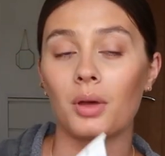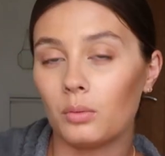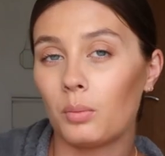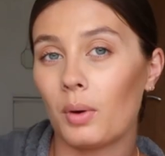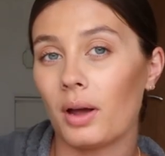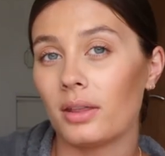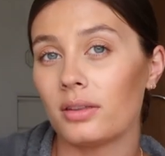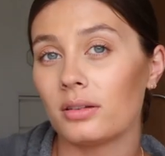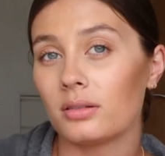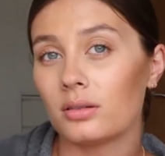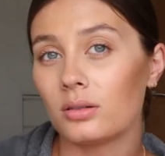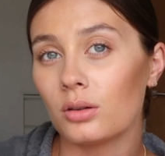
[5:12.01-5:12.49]
The
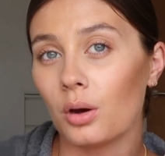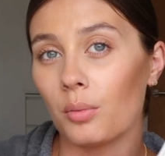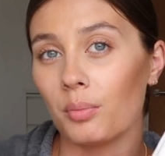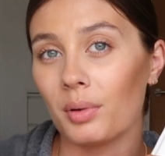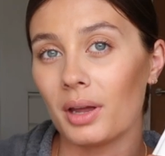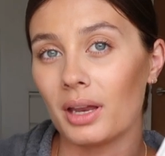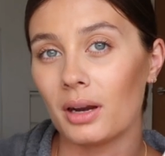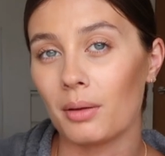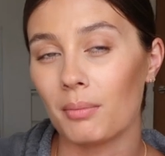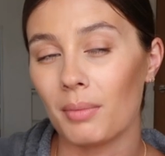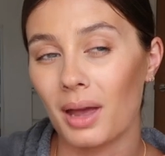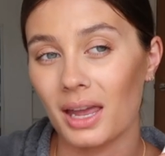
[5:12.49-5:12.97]
weather's not
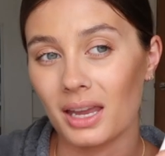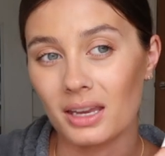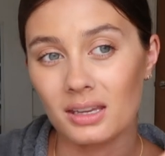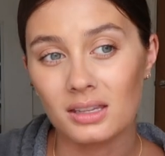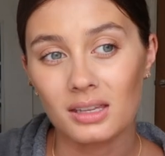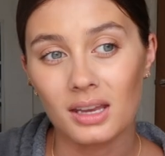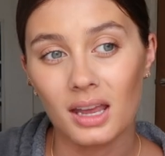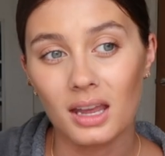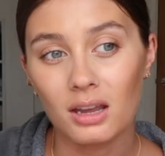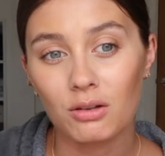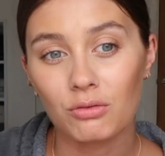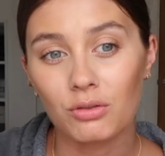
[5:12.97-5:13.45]
been
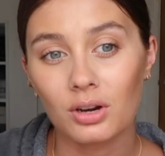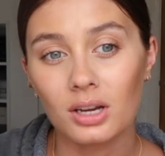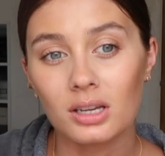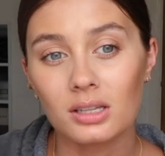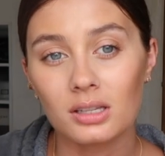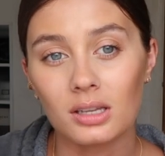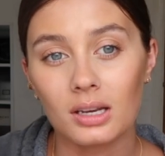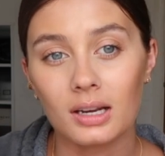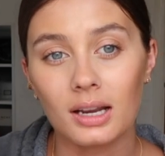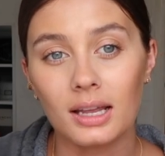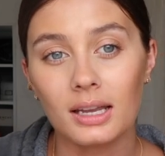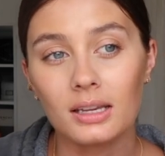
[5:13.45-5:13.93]
amazing
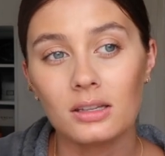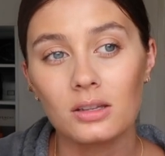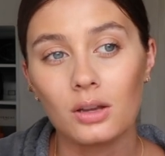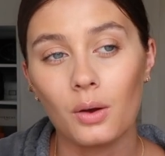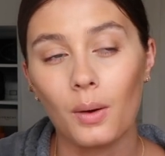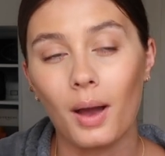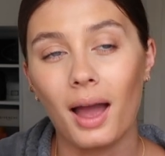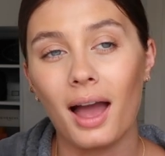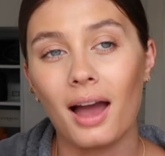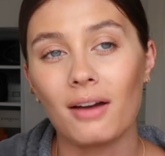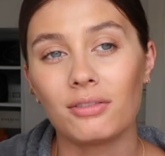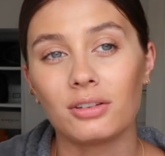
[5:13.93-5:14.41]
recently, so
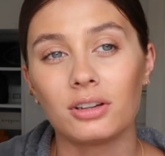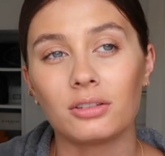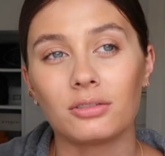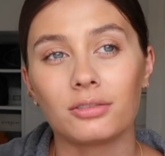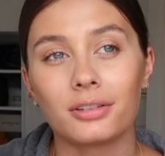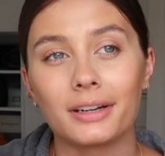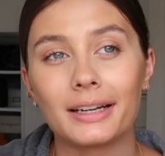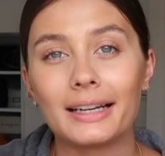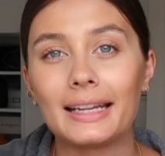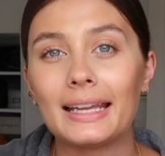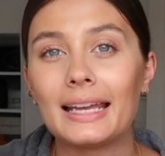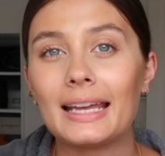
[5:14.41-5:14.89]
I haven't
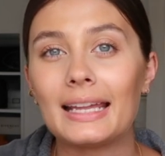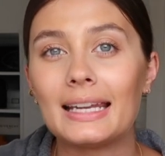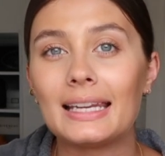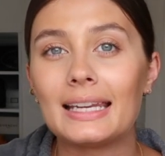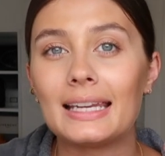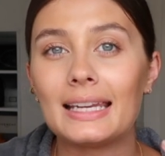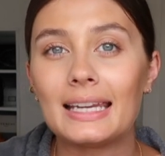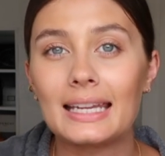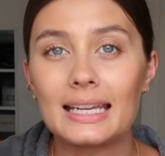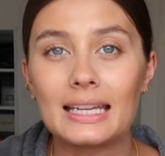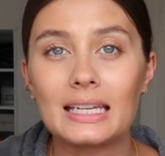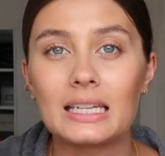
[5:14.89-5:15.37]
really
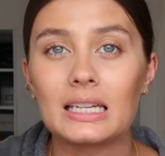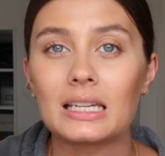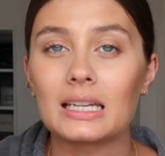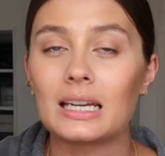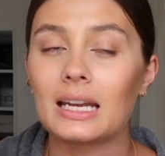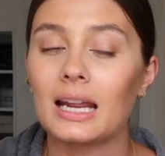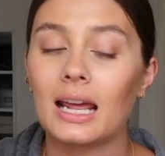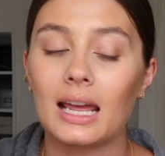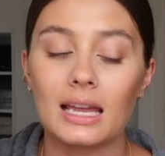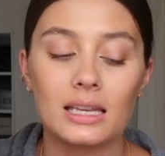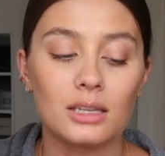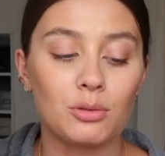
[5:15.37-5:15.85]
needed
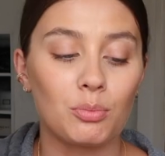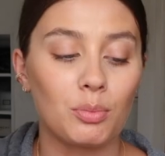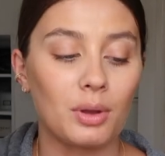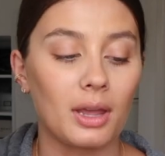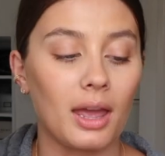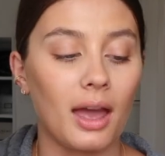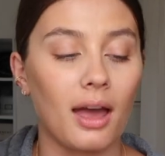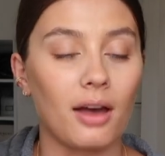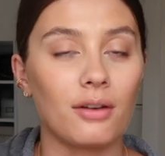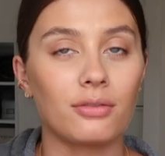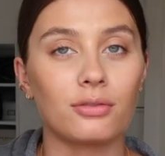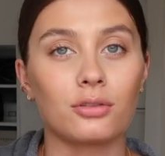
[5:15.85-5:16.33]
an
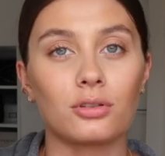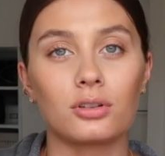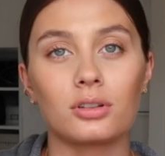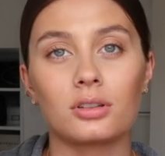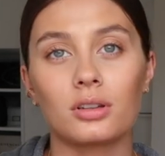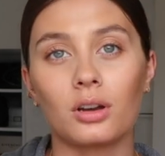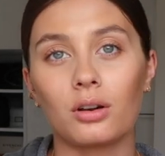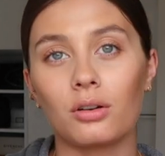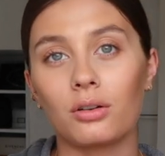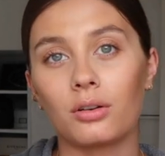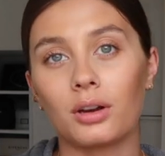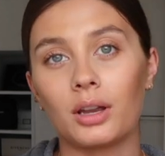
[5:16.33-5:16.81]
SPF or a
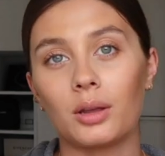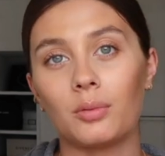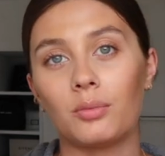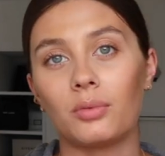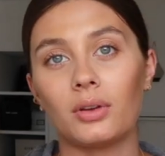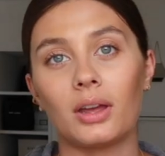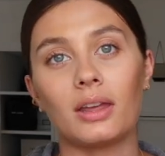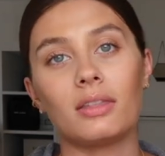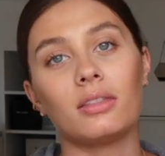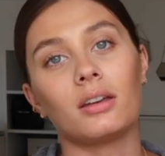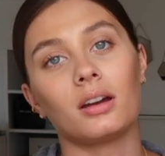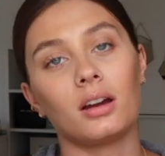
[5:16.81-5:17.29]
sun cream
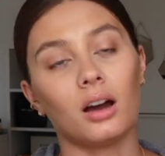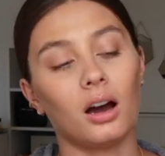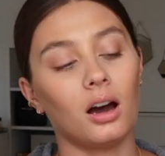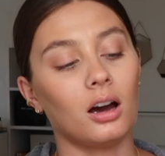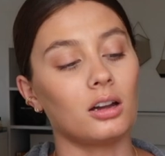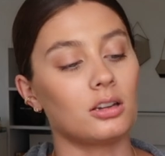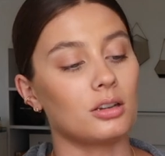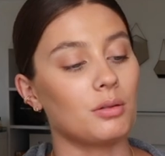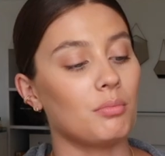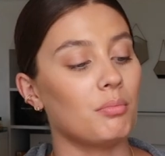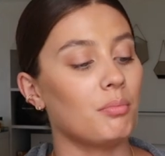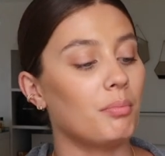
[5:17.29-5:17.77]
for in the
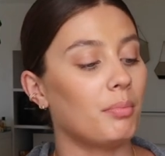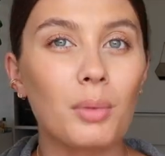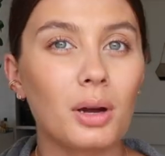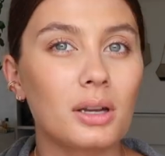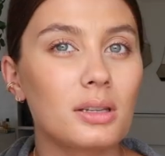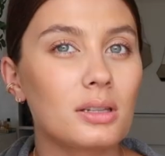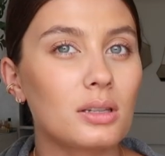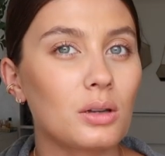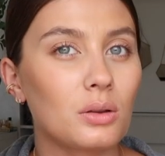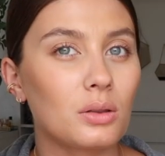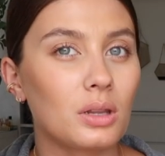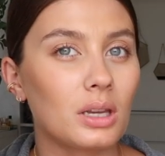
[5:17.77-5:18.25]
garden, but
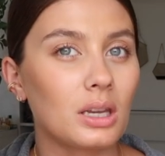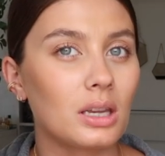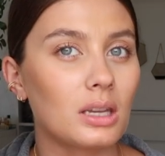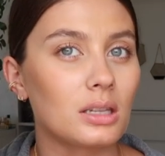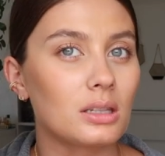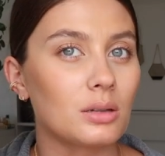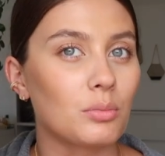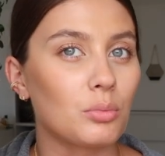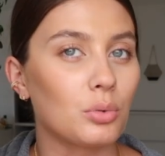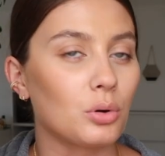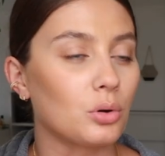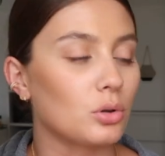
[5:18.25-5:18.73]
I still think
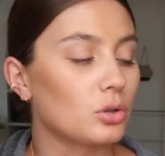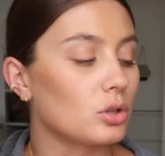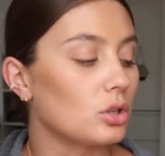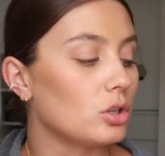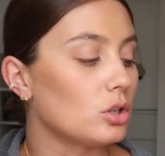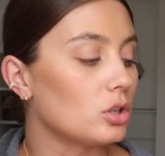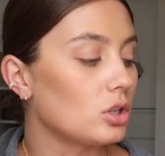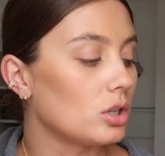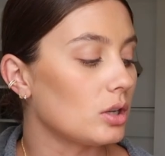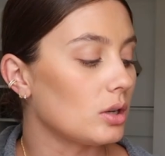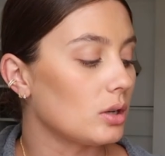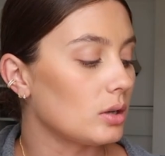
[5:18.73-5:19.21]
it's
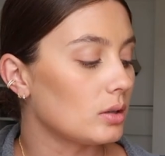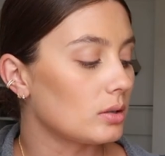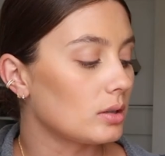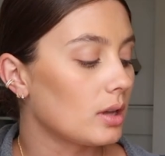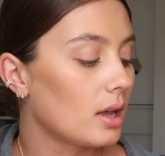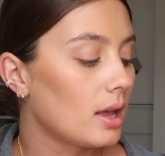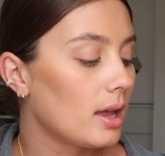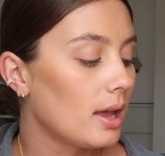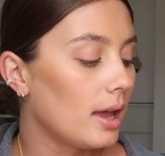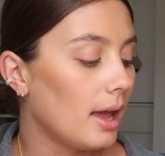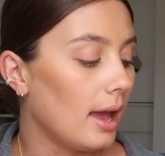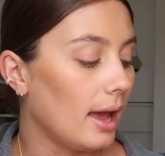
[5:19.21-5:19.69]
important to use
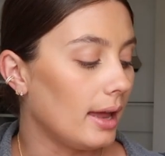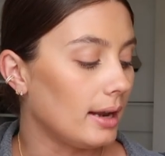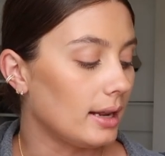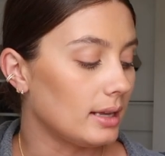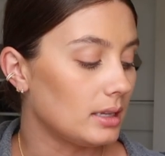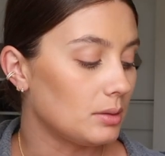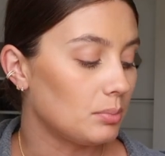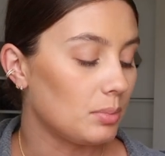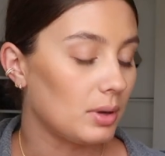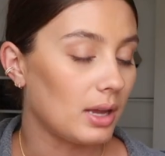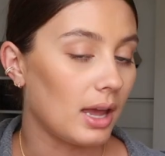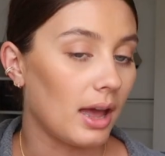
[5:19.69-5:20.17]
an
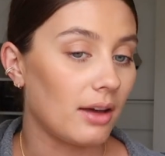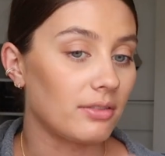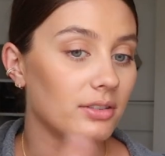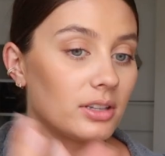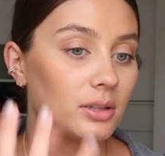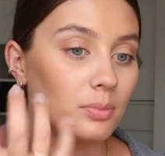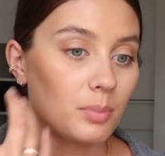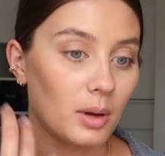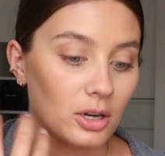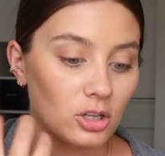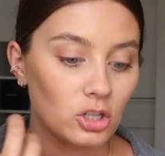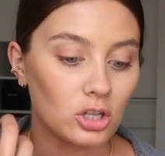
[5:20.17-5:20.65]
SPF,
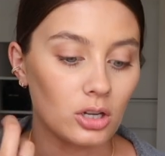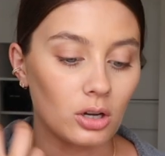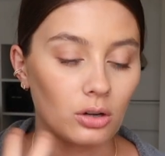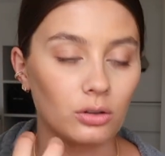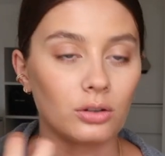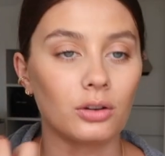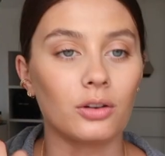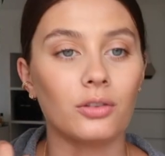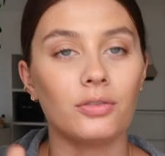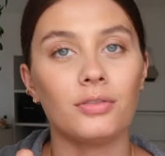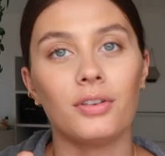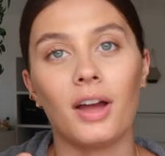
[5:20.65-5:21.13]
especially
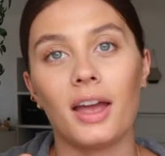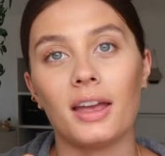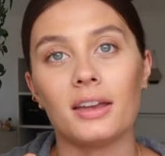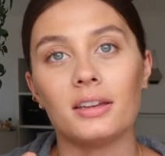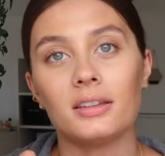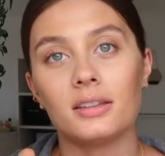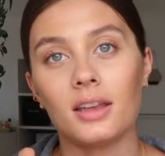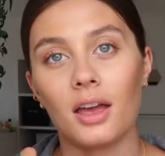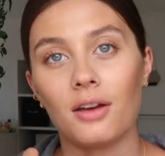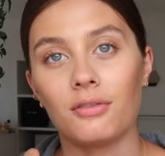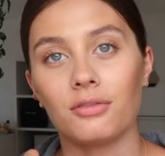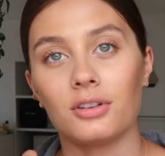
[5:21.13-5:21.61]
on your
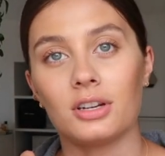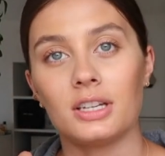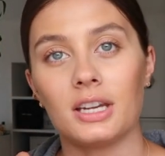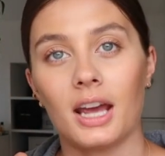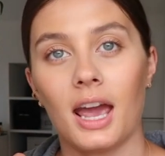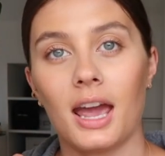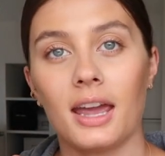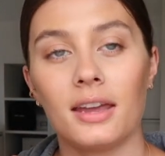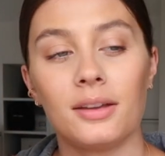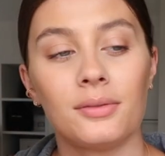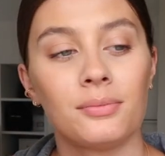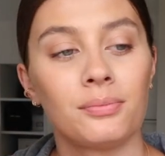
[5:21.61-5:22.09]
face, every
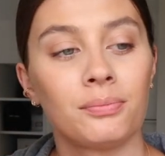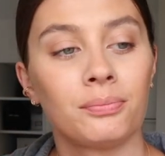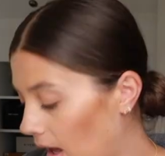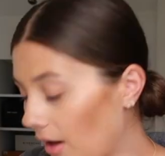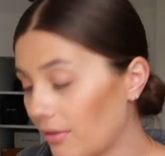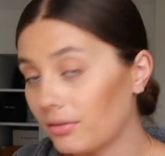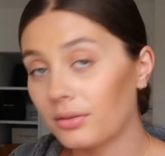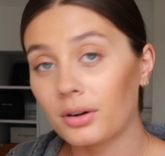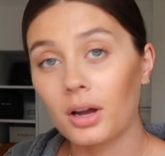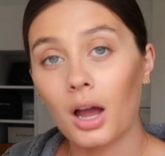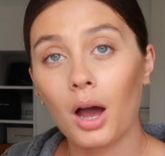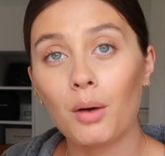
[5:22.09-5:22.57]
day. I
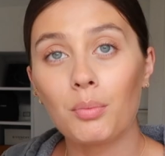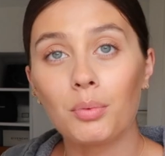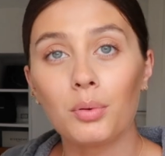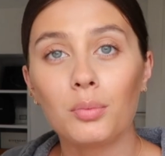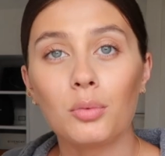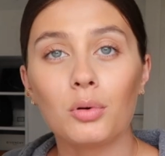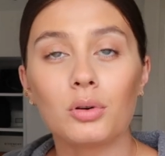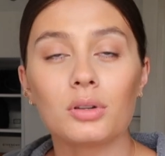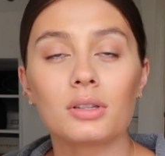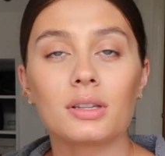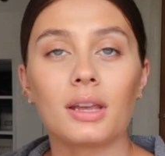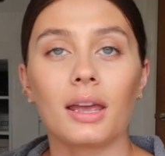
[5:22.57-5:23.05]
have a couple
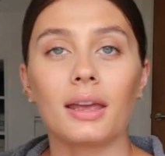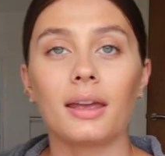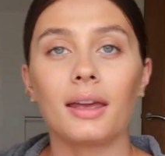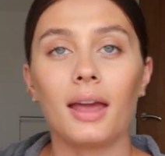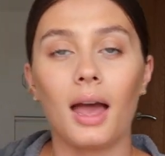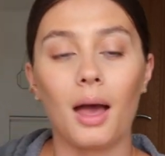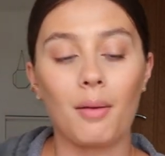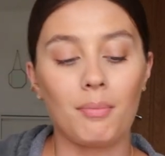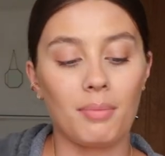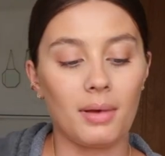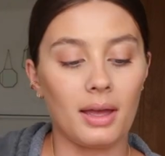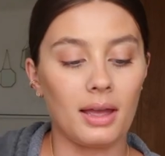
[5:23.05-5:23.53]
more
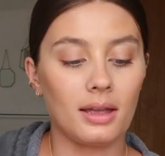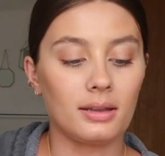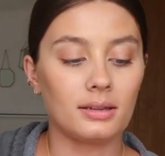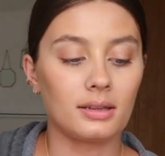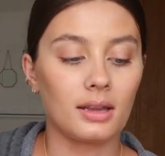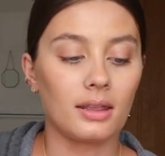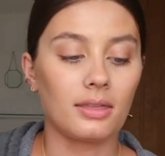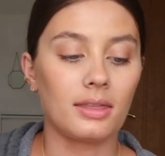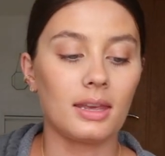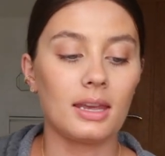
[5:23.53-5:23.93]
skincare bits.